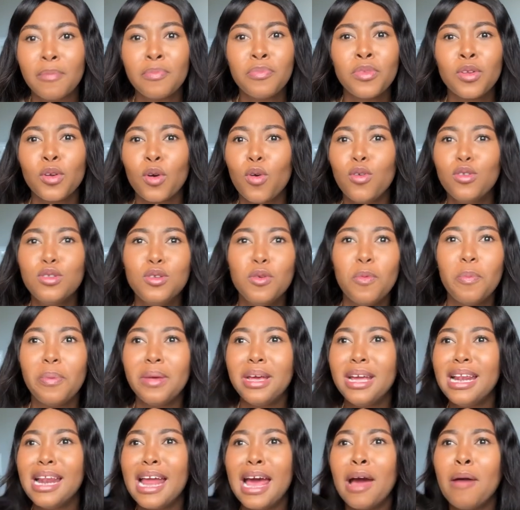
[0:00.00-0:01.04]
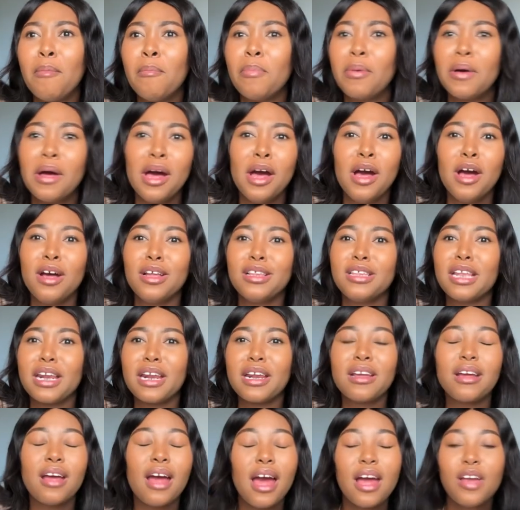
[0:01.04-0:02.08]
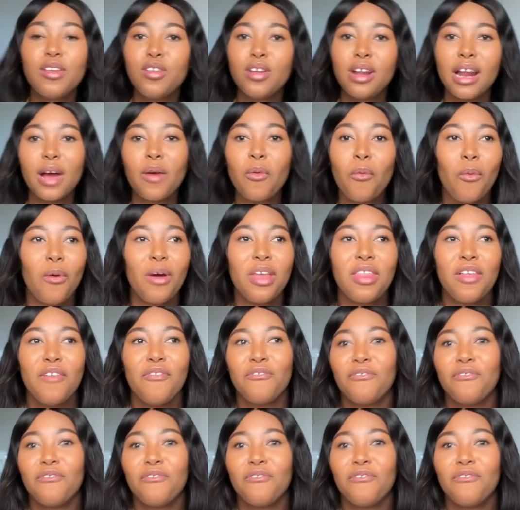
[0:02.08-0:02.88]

go to B Lab 3, and you're like, where the